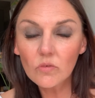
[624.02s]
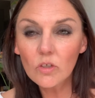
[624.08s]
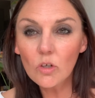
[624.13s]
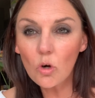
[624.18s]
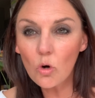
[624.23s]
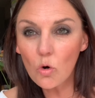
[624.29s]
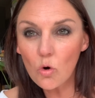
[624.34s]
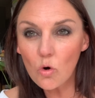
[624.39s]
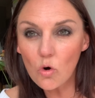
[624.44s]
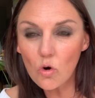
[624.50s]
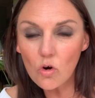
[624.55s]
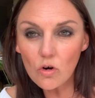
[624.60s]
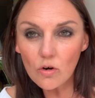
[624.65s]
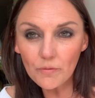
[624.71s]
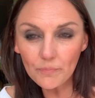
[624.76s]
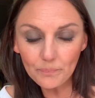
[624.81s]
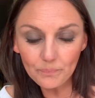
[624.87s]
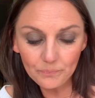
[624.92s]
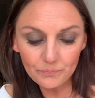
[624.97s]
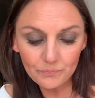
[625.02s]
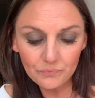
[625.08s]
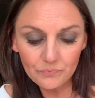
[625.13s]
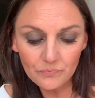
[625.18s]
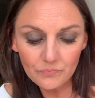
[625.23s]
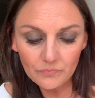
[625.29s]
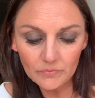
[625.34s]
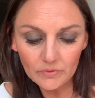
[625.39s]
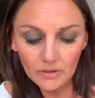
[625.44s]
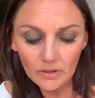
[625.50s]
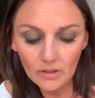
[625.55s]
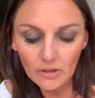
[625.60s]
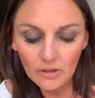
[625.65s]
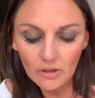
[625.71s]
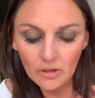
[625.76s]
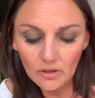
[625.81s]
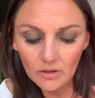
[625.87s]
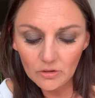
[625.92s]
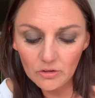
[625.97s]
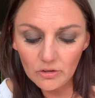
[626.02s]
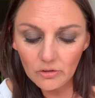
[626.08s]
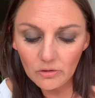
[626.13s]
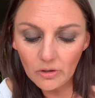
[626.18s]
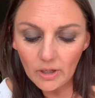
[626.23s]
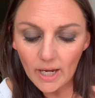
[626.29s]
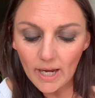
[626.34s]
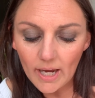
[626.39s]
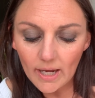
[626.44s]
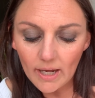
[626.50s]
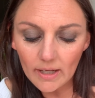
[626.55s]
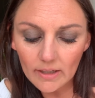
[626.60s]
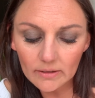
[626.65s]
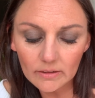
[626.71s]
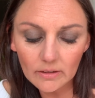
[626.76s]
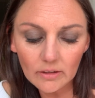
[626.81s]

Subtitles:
or you can